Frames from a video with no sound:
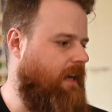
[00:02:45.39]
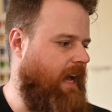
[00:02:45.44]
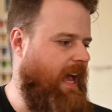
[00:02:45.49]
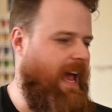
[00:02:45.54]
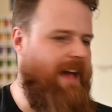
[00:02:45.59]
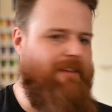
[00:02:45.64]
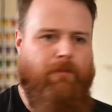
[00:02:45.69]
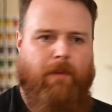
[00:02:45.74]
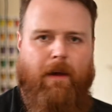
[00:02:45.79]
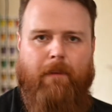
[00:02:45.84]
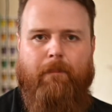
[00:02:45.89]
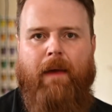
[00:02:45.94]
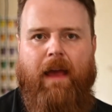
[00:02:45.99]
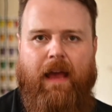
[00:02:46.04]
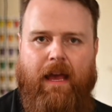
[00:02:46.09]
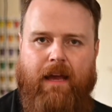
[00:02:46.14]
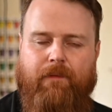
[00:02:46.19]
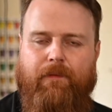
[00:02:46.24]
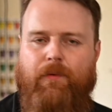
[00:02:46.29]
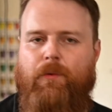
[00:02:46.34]
I have in my
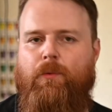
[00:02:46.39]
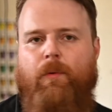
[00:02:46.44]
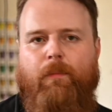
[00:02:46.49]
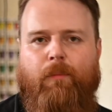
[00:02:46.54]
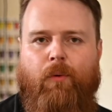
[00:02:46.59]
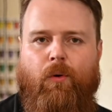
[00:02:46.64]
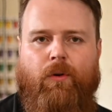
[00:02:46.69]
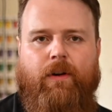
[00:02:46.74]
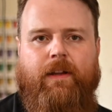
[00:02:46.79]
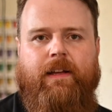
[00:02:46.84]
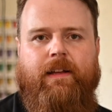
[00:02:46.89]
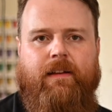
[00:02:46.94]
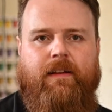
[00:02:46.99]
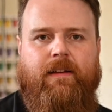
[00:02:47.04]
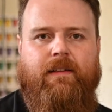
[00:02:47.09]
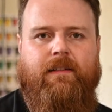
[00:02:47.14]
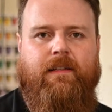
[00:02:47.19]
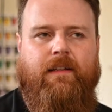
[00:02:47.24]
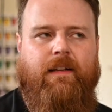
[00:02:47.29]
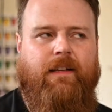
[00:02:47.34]
bag for reporting,
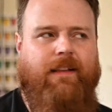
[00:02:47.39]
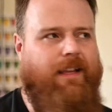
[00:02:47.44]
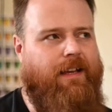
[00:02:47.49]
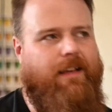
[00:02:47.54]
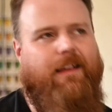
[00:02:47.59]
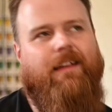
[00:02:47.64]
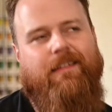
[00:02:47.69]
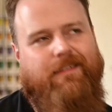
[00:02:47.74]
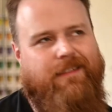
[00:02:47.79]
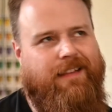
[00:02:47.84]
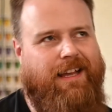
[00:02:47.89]
because like